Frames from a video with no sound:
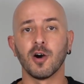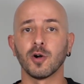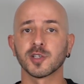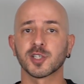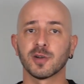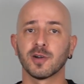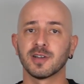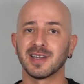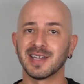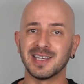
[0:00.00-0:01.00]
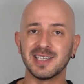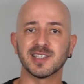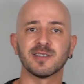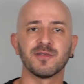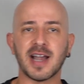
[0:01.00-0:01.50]
Also,
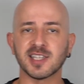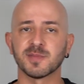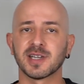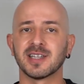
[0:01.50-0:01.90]
his investment